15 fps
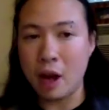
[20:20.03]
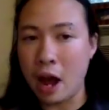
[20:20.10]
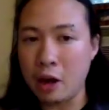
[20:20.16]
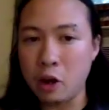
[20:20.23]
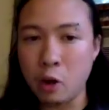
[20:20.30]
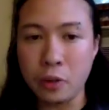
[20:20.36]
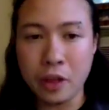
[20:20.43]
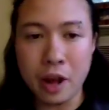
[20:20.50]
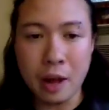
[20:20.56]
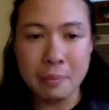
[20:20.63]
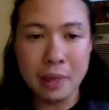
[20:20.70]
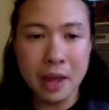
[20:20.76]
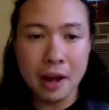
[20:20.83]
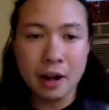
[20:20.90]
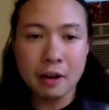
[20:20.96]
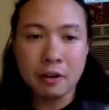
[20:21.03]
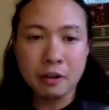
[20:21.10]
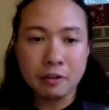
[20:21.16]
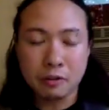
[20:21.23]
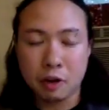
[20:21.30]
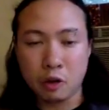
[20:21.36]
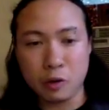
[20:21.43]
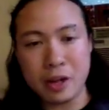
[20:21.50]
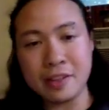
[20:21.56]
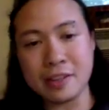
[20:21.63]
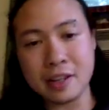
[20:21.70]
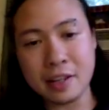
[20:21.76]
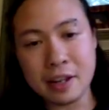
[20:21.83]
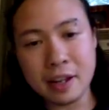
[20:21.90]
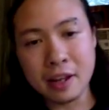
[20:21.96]
I know that I'm there for a
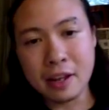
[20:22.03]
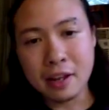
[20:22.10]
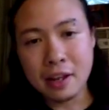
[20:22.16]
reason.